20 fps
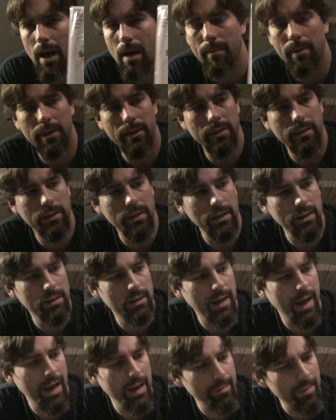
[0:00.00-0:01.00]
comics, these
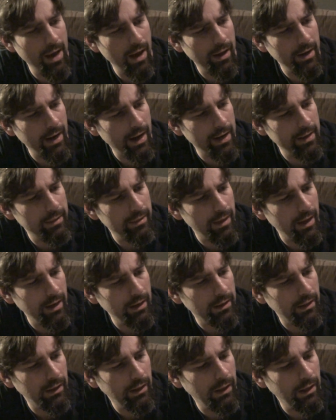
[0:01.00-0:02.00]
came out, I
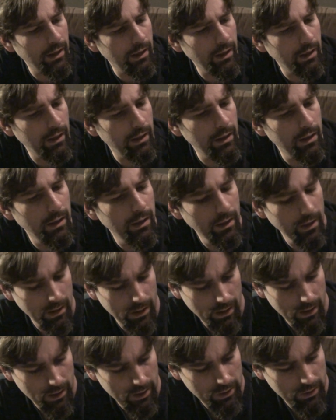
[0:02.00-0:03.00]
think, in
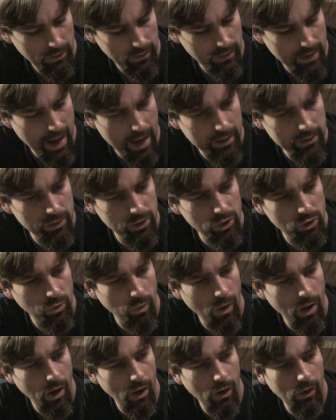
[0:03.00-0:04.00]
two thousand
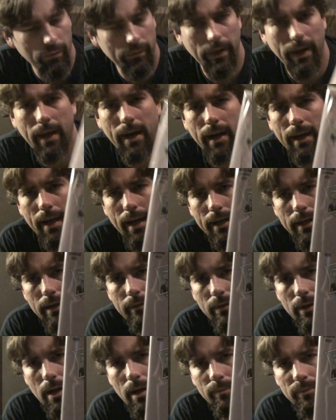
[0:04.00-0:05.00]
twelve, and I got to
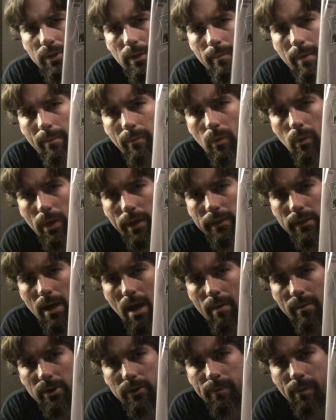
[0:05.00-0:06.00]
give it up to my boy
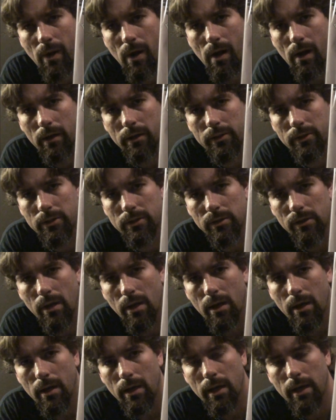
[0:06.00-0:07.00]
Thomas Parks.
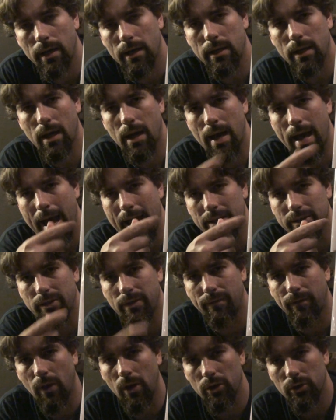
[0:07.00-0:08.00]
He uh, has
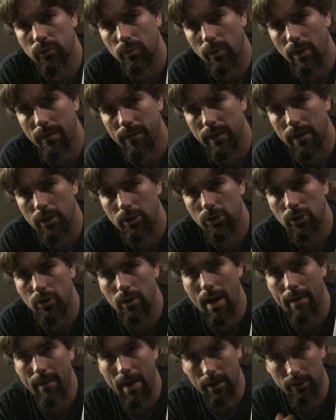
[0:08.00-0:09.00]
the first one of the
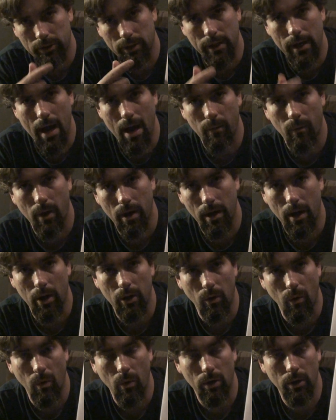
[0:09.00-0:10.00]
issue. I've actually got one
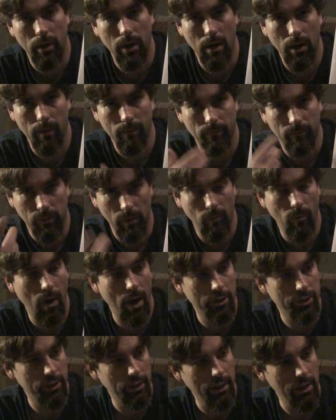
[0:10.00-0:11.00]
on order um, from
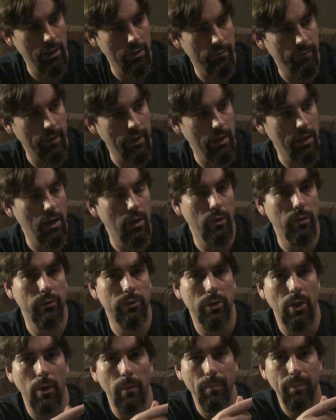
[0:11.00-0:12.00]
watching his videos,
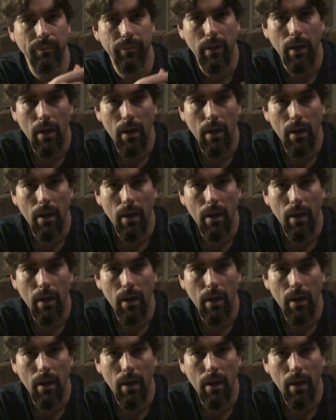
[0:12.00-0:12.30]
so